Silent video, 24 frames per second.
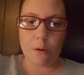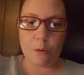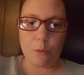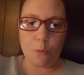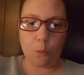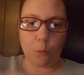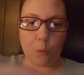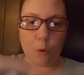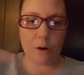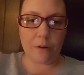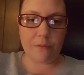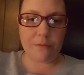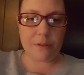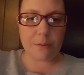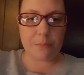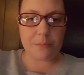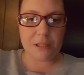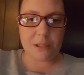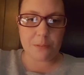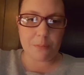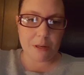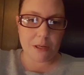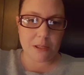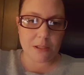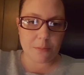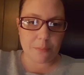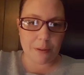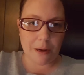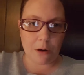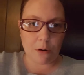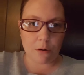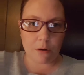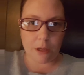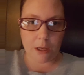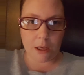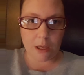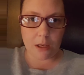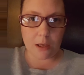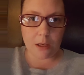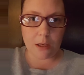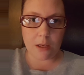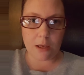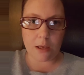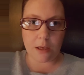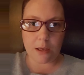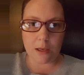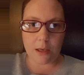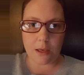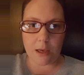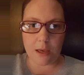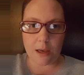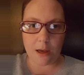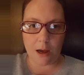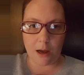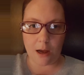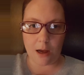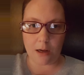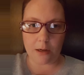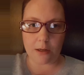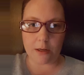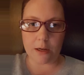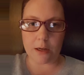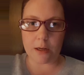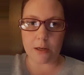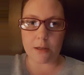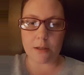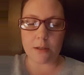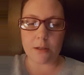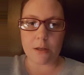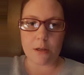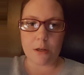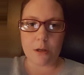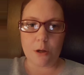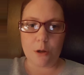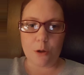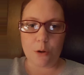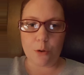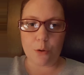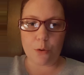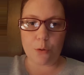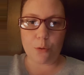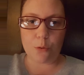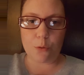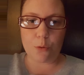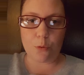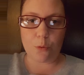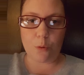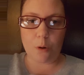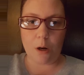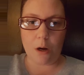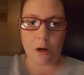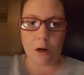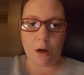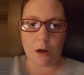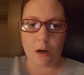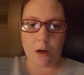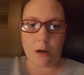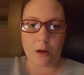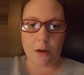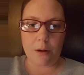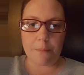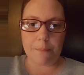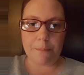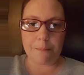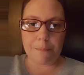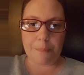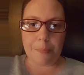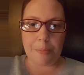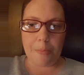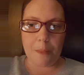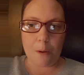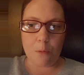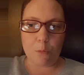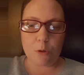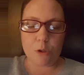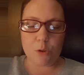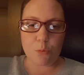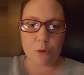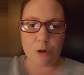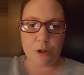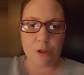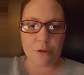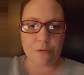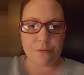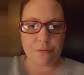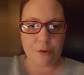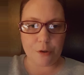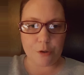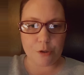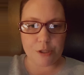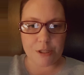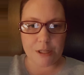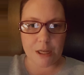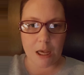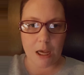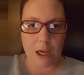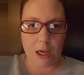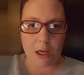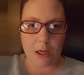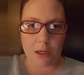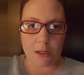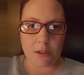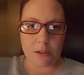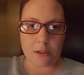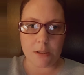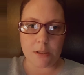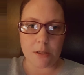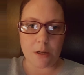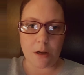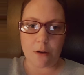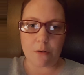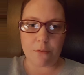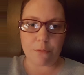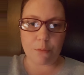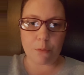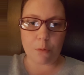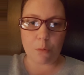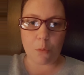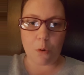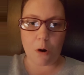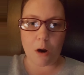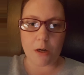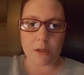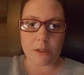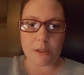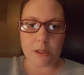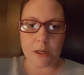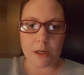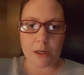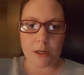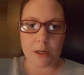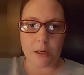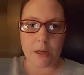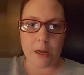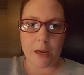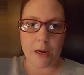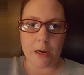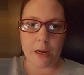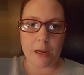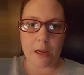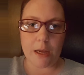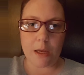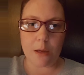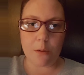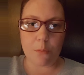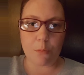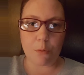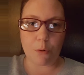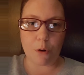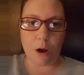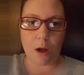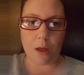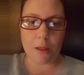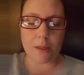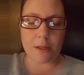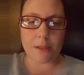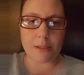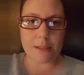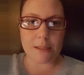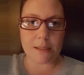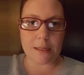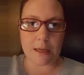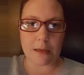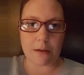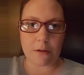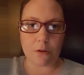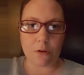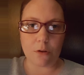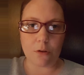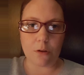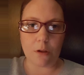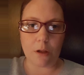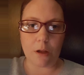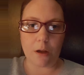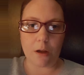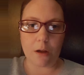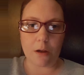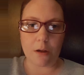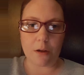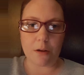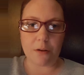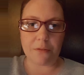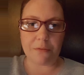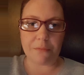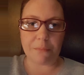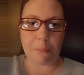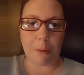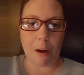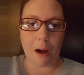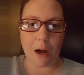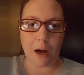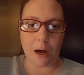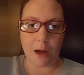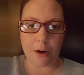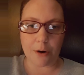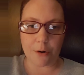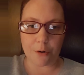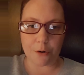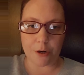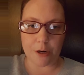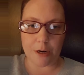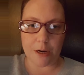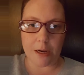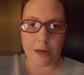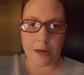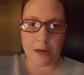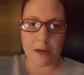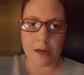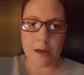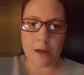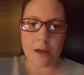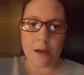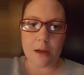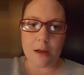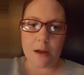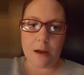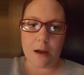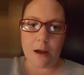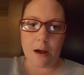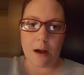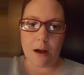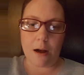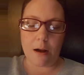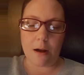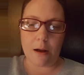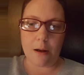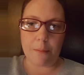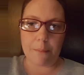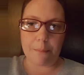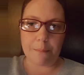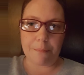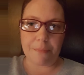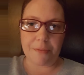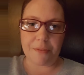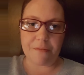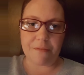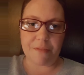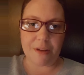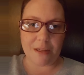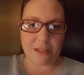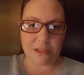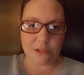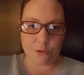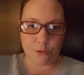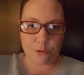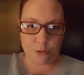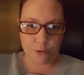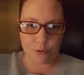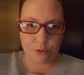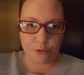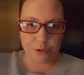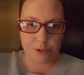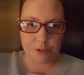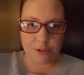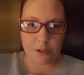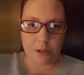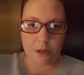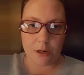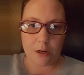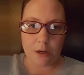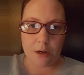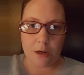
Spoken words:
one of them speaks about Gihanga, who was one of the first kings of Rwanda, and he brought the skill of pottery, vessels,